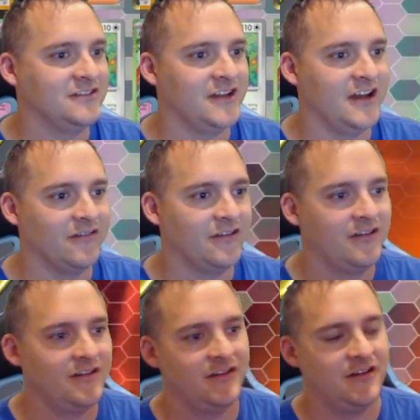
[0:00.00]
are down.
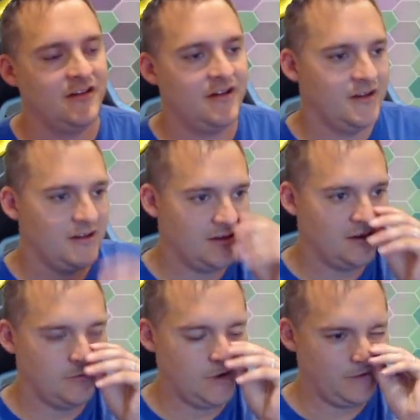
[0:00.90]

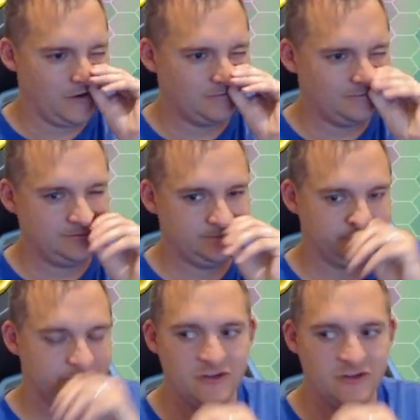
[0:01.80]
Bummer. No